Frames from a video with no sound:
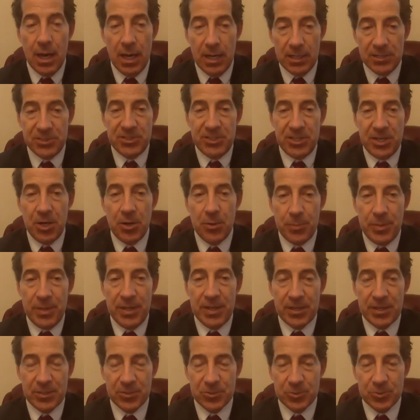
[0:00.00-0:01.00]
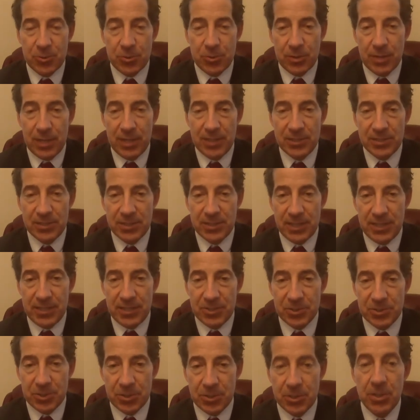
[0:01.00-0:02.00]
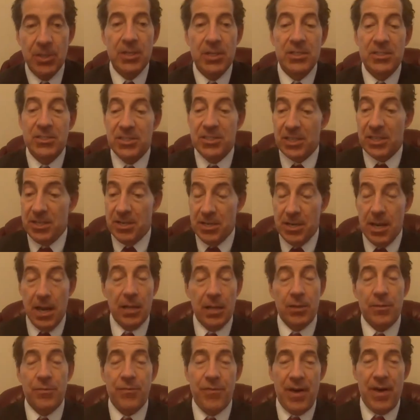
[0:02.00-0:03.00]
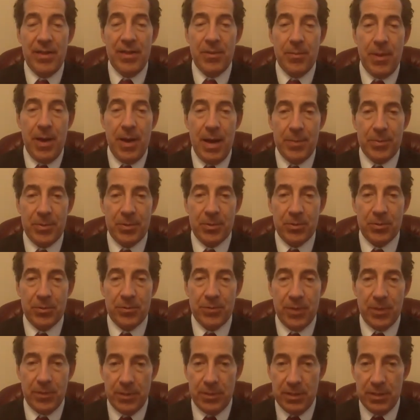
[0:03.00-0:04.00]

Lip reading: a GOP-controlled legislature to nullify the popular vote